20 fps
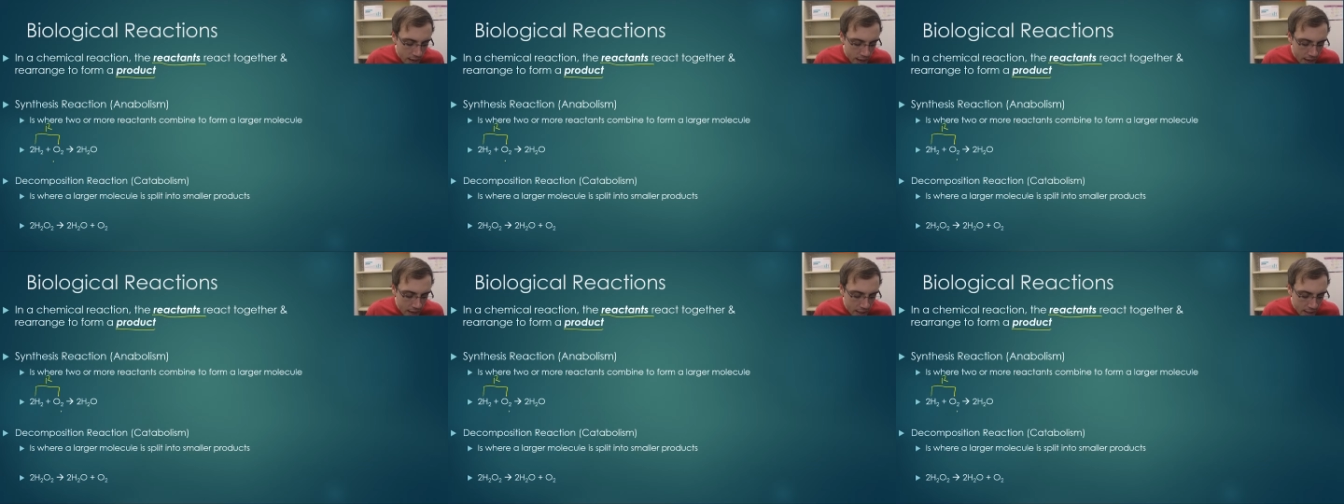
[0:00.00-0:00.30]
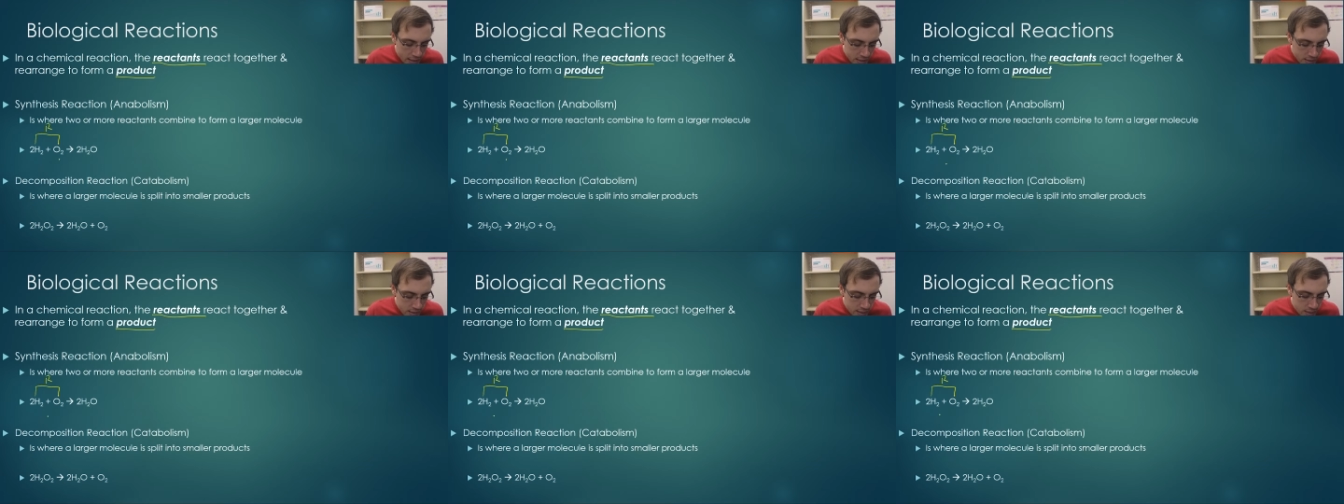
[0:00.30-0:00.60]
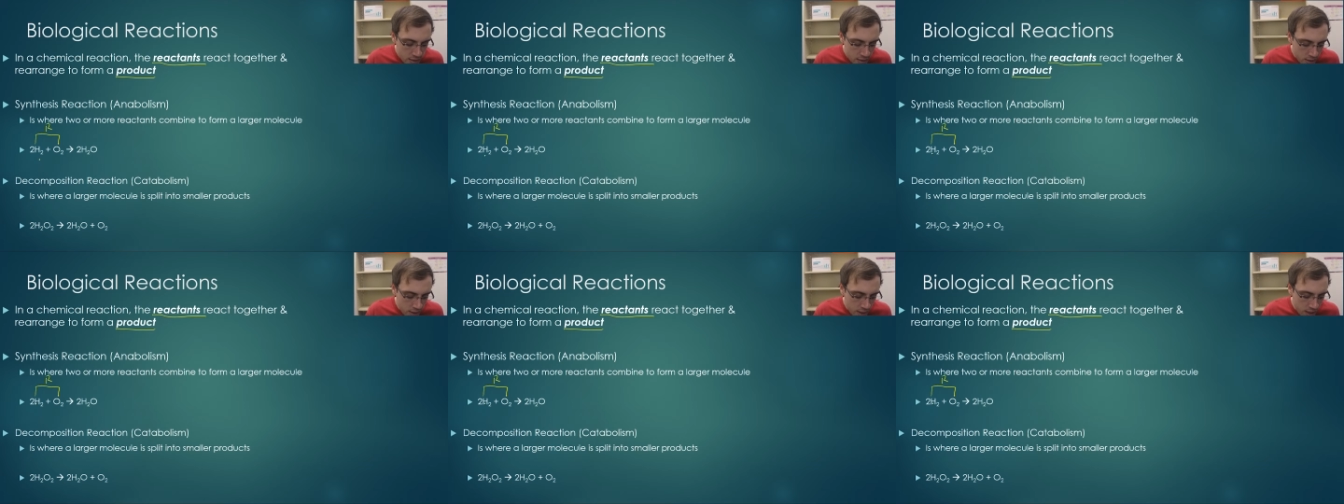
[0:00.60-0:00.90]

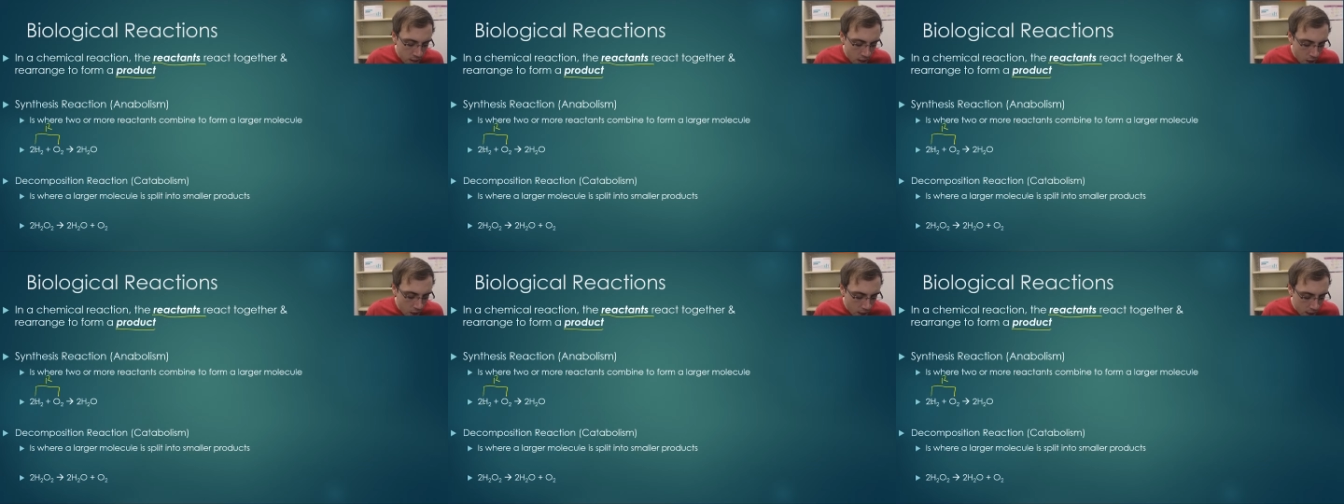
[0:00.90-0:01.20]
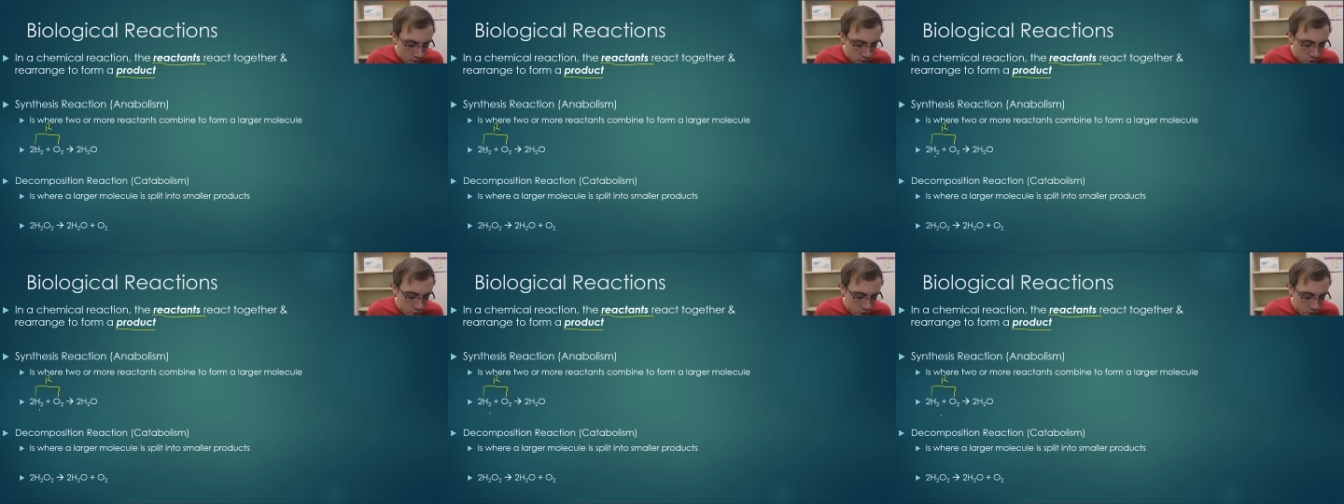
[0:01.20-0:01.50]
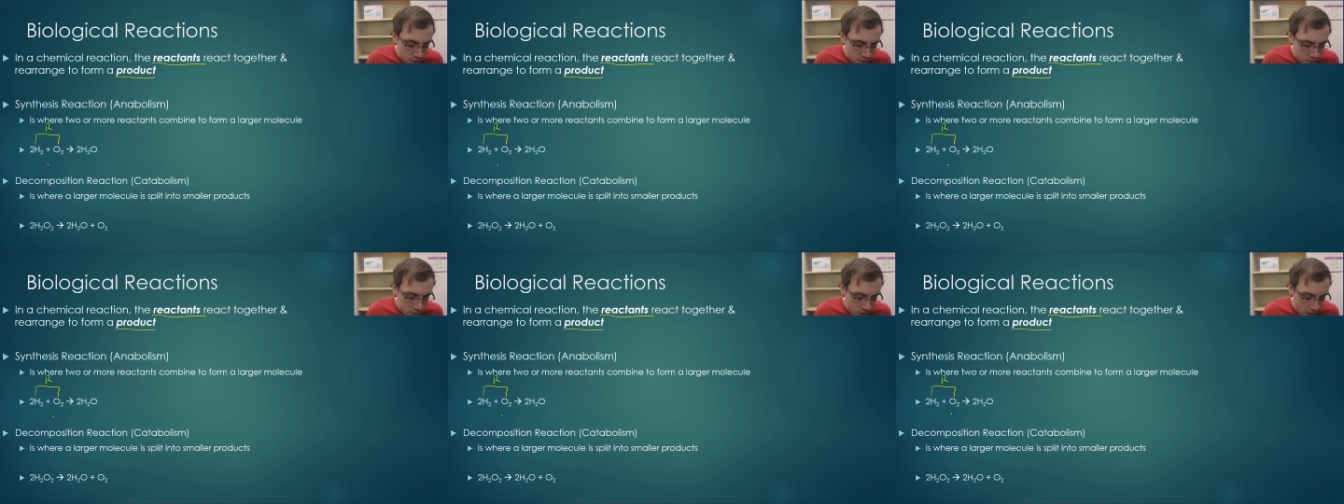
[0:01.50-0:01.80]
as the
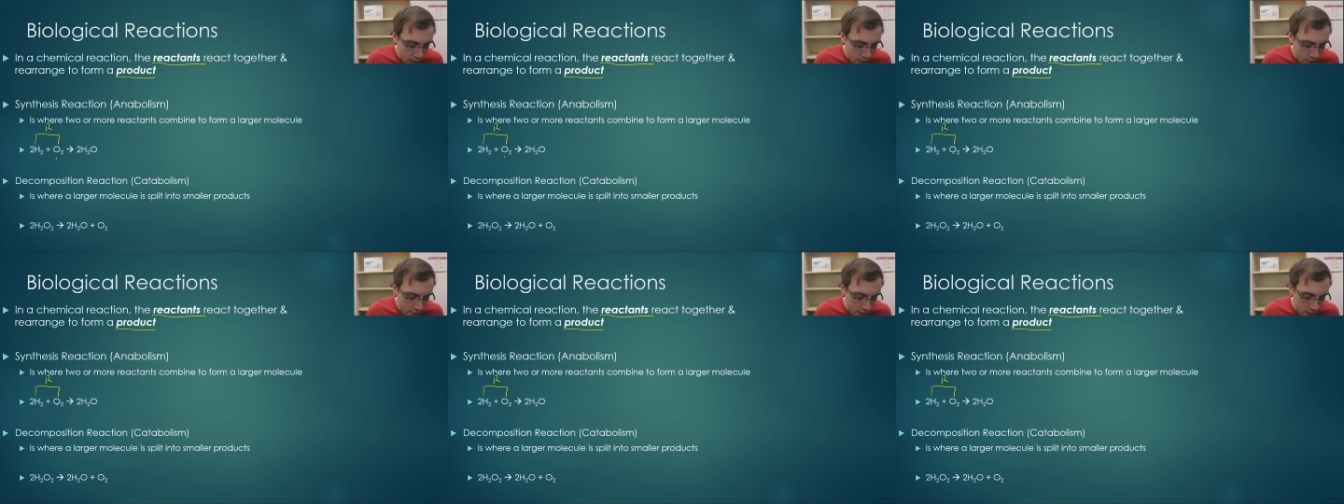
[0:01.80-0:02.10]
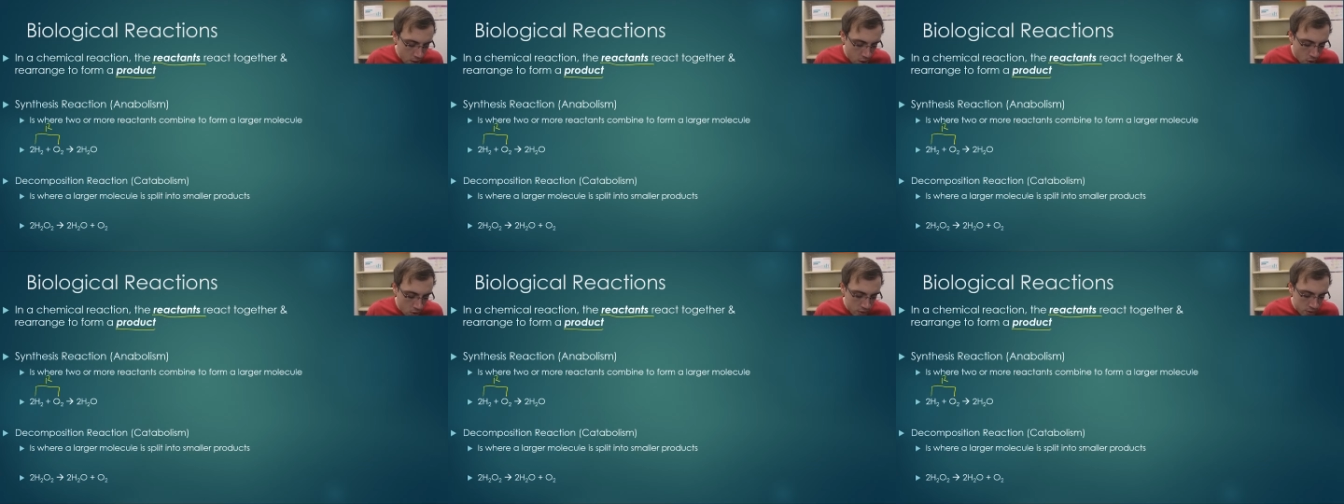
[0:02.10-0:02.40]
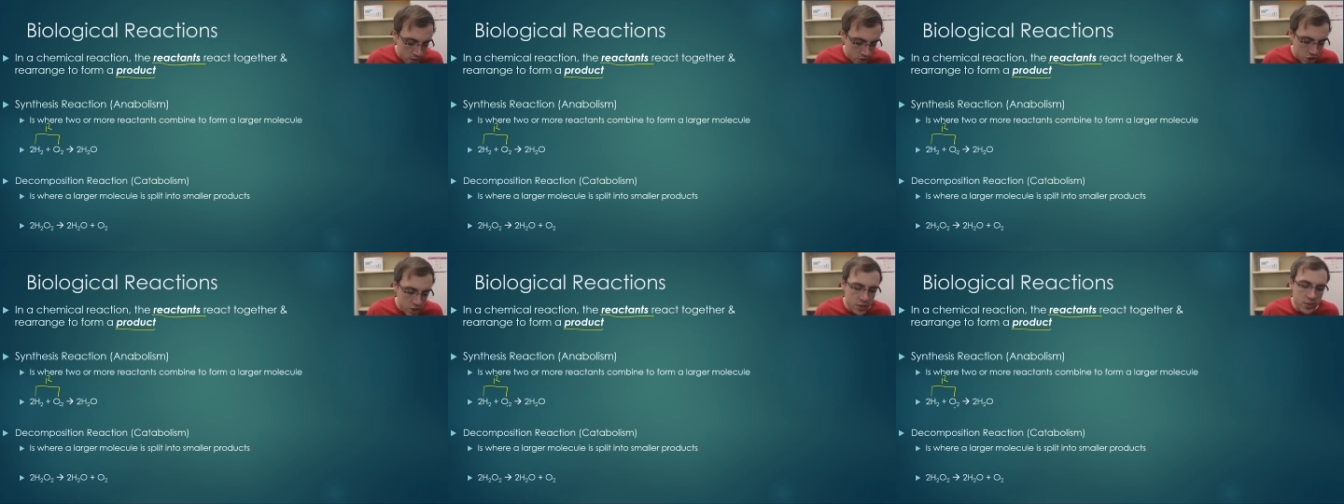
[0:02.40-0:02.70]
hydrogens and the
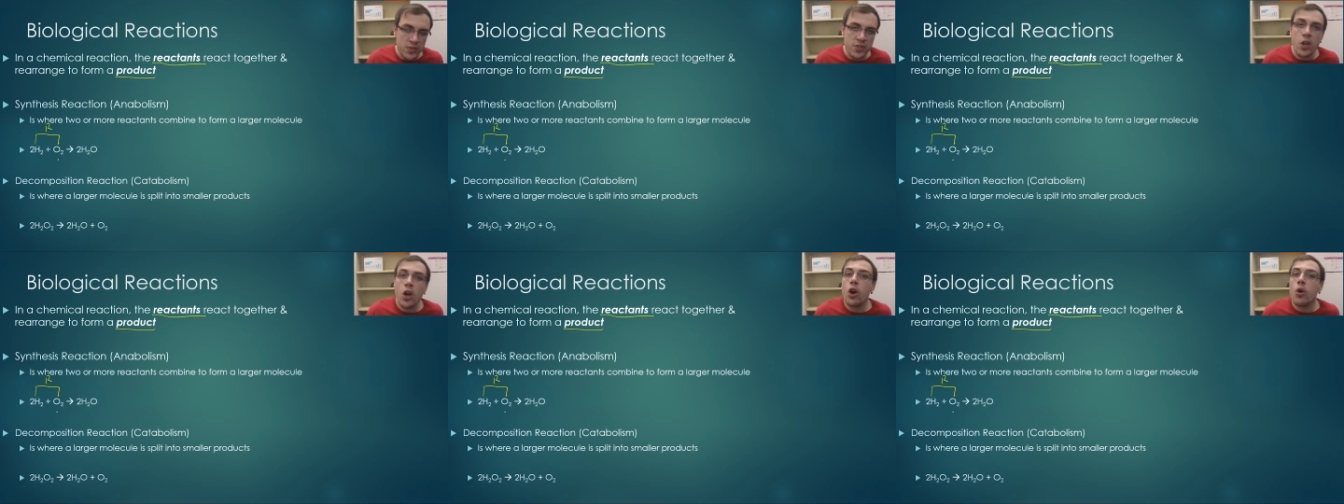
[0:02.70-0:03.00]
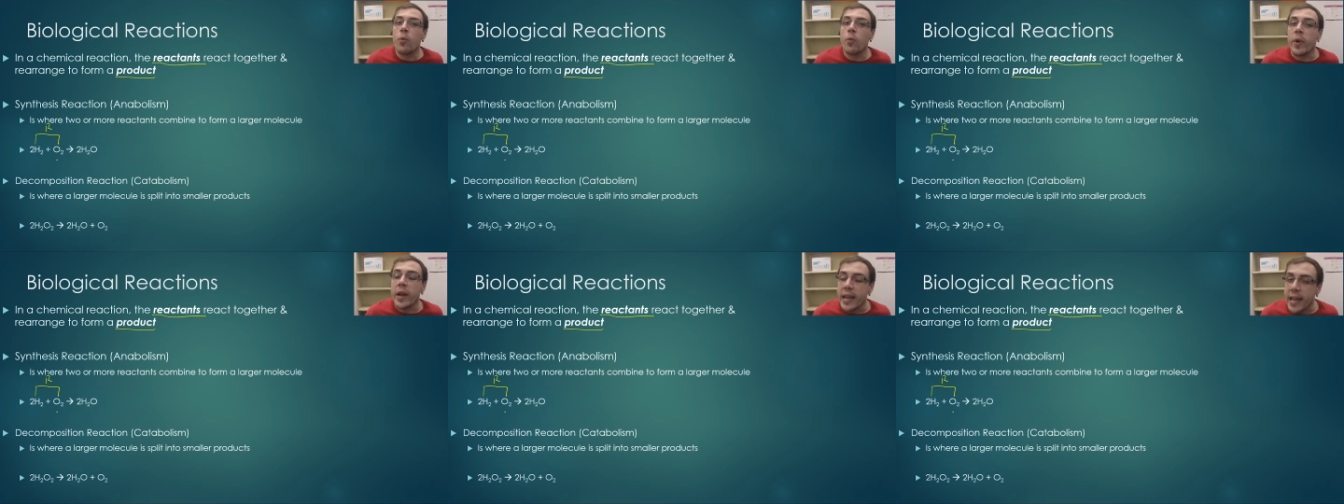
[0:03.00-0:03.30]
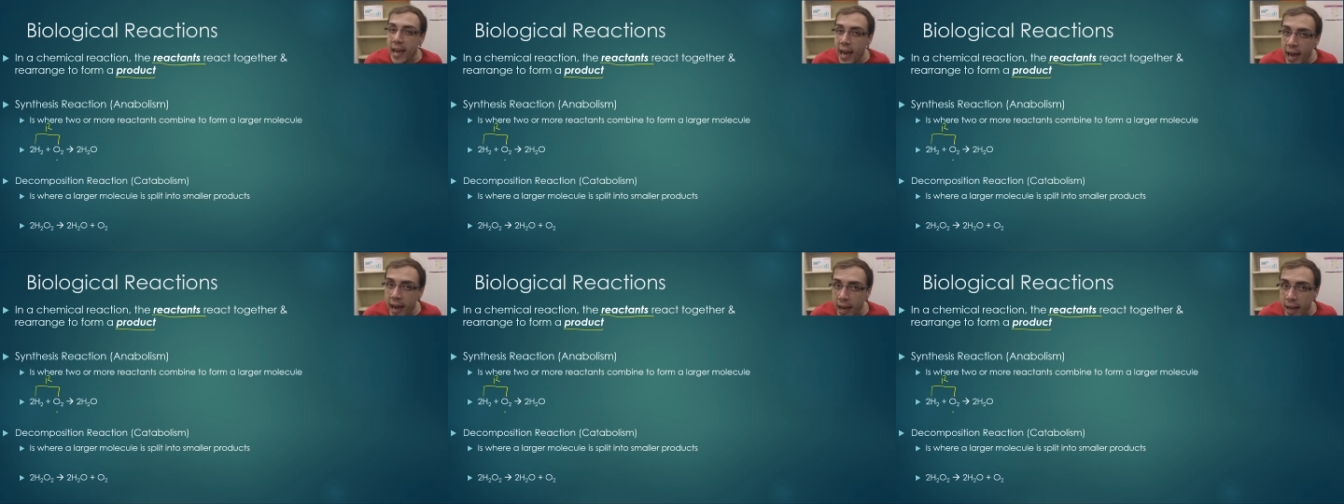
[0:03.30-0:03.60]
oxygens
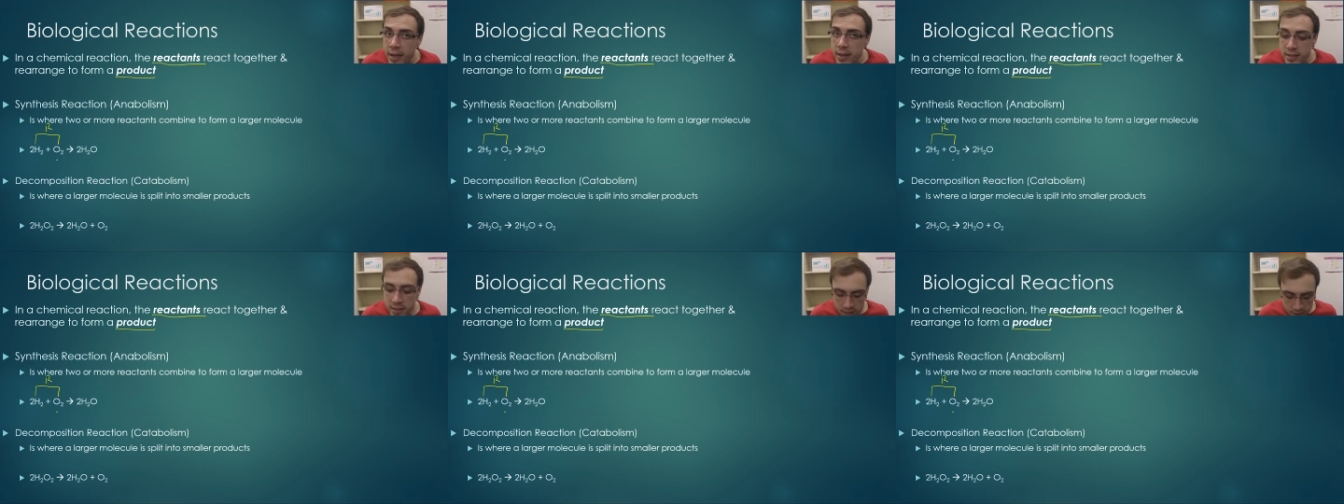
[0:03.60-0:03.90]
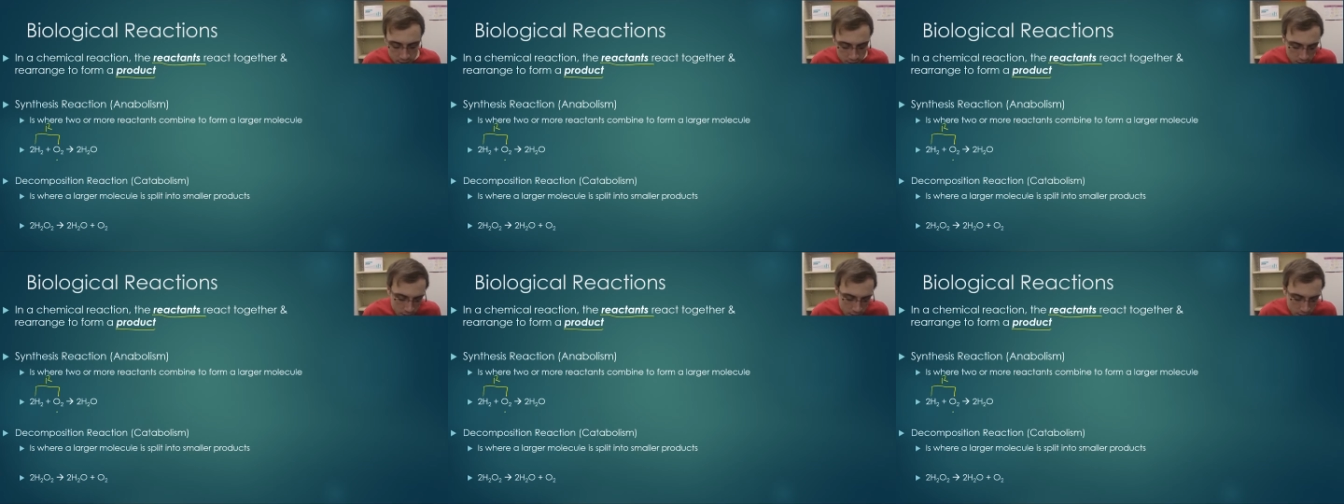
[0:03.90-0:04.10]
react,